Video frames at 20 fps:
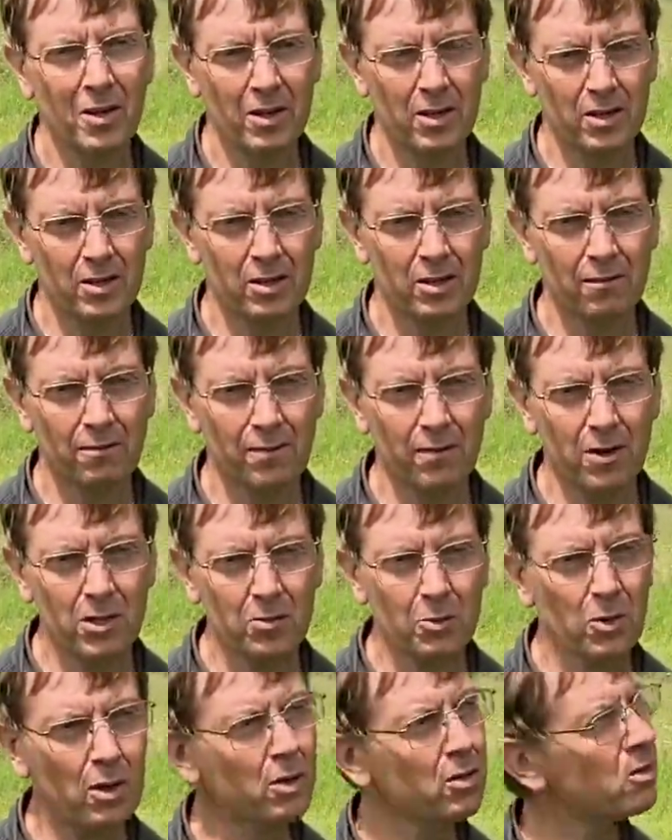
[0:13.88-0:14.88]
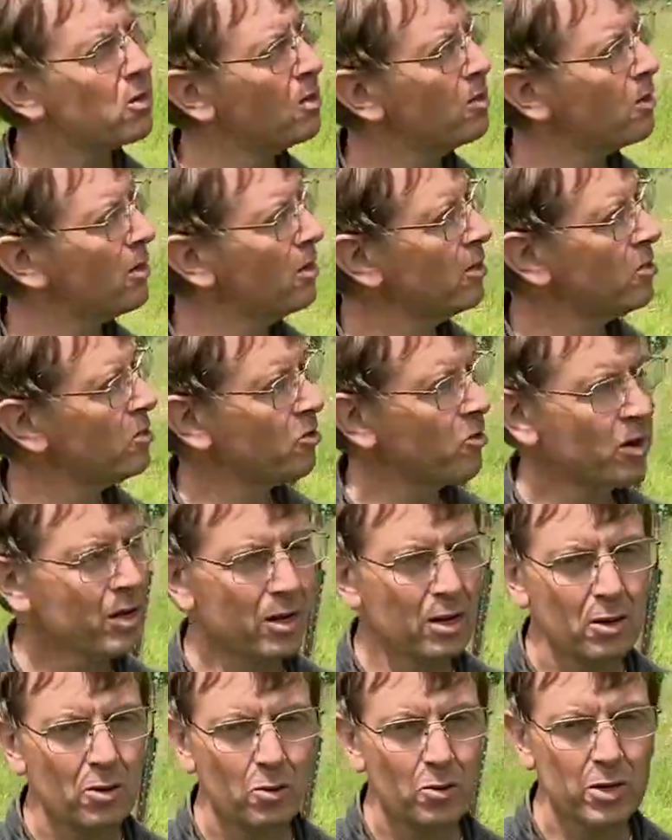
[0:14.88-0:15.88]
So first we're going to look at a tree
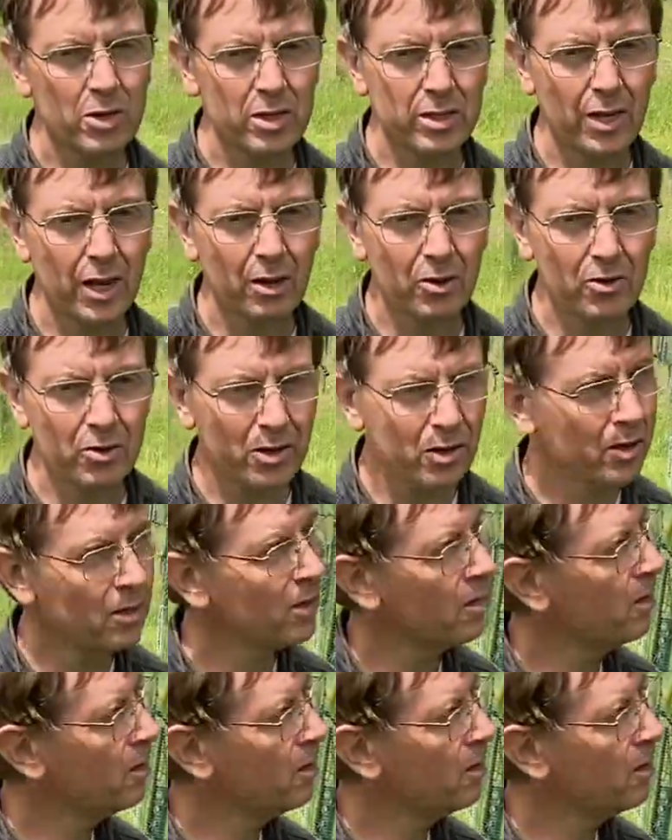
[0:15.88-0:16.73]
which is healthy.